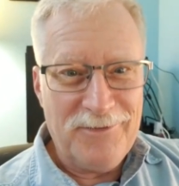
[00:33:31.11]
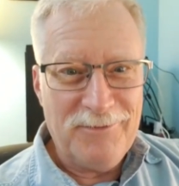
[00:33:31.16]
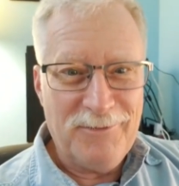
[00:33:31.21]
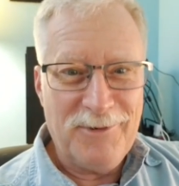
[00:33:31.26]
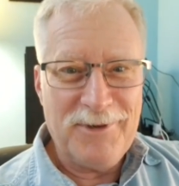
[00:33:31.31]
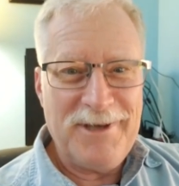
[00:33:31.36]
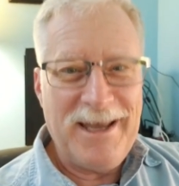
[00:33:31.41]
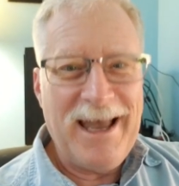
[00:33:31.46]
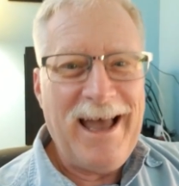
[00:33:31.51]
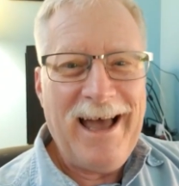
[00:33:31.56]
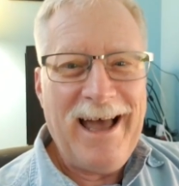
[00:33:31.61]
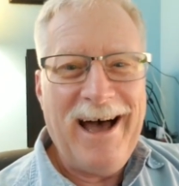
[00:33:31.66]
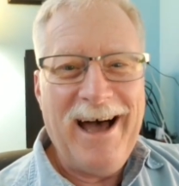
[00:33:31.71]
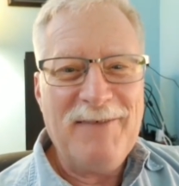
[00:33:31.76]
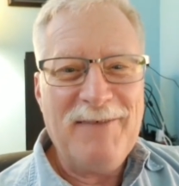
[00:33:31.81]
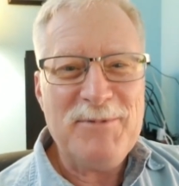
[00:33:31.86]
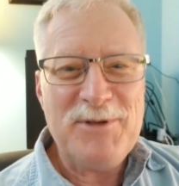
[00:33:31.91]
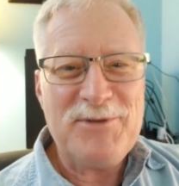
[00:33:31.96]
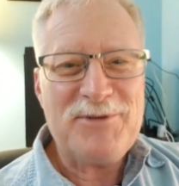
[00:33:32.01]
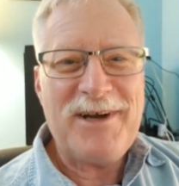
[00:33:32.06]
Well, yeah,
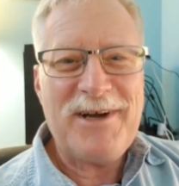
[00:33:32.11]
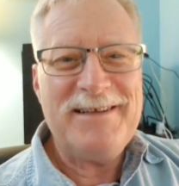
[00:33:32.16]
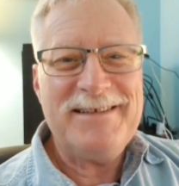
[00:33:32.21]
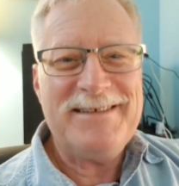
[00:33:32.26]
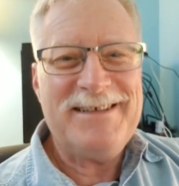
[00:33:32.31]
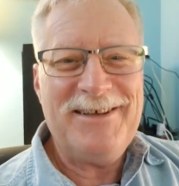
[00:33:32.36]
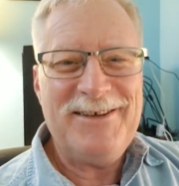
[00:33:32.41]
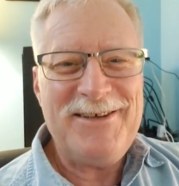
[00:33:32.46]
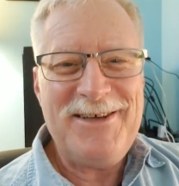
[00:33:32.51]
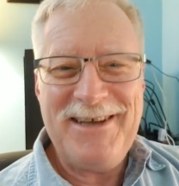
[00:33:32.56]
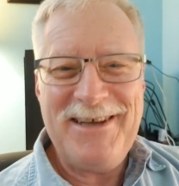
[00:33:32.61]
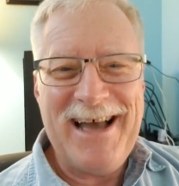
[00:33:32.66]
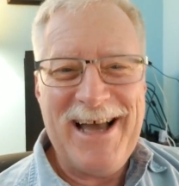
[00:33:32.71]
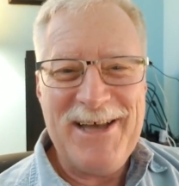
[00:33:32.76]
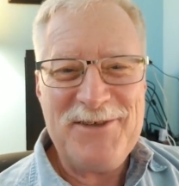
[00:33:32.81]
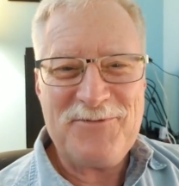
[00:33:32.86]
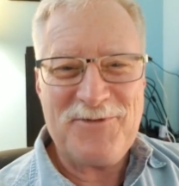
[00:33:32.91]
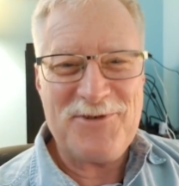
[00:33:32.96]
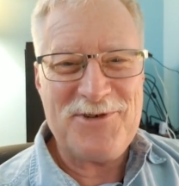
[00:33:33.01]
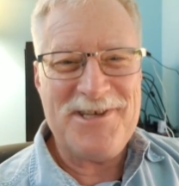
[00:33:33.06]
I've been trying to tell you
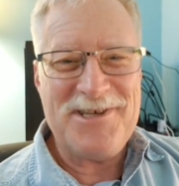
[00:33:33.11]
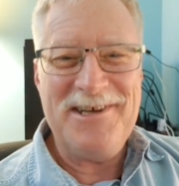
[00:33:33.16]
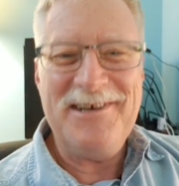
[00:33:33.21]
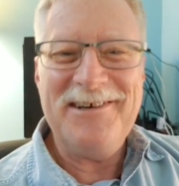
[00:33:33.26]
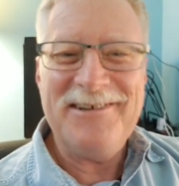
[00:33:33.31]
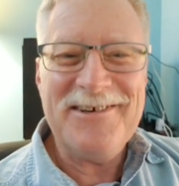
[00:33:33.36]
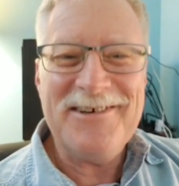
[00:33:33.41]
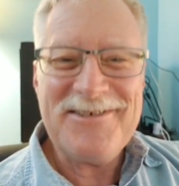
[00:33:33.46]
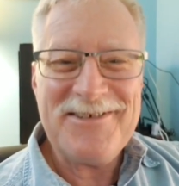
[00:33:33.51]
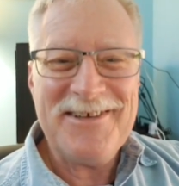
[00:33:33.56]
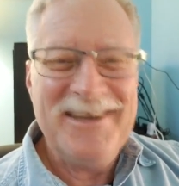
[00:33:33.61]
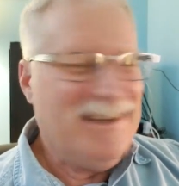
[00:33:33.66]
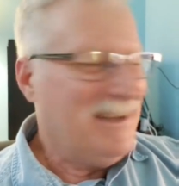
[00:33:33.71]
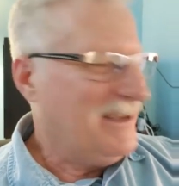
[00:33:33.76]
guys for years,